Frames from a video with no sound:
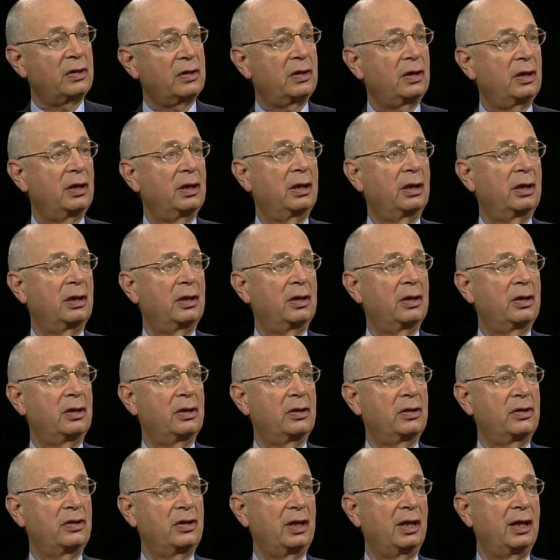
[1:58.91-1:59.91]

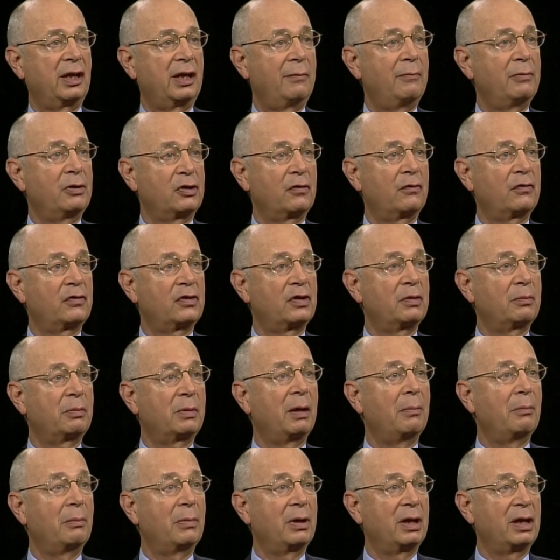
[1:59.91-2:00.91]
the 11th of
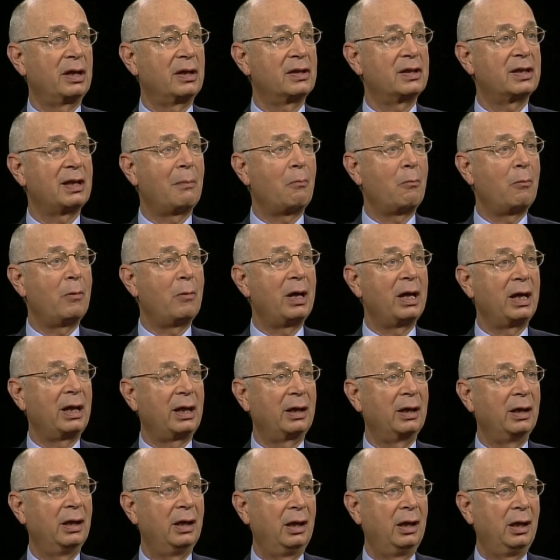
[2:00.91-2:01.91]
September in some
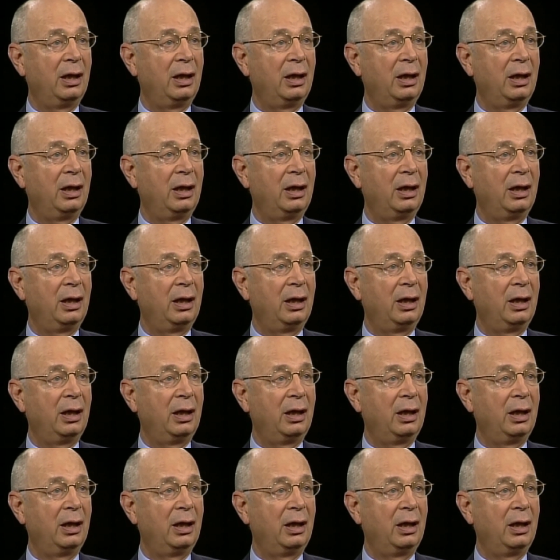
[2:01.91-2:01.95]
way